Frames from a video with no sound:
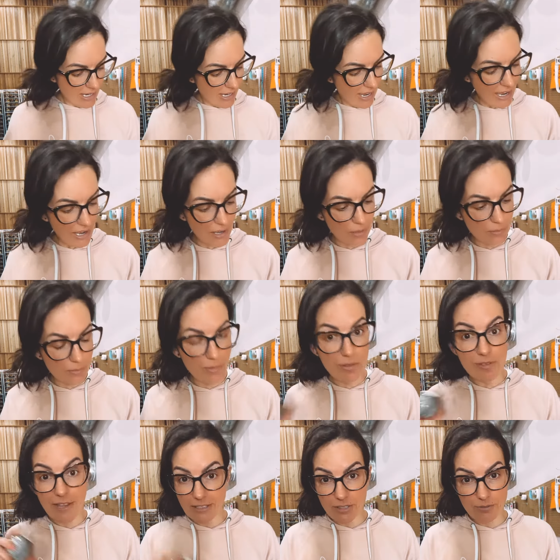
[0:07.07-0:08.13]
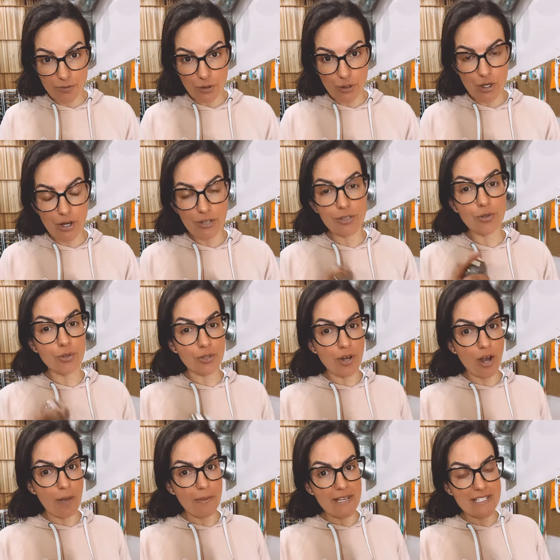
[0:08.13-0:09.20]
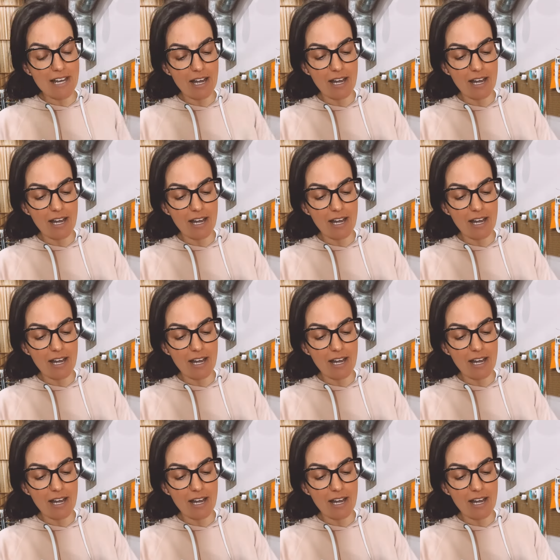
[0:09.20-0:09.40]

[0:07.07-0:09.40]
Um, thank you for your comment.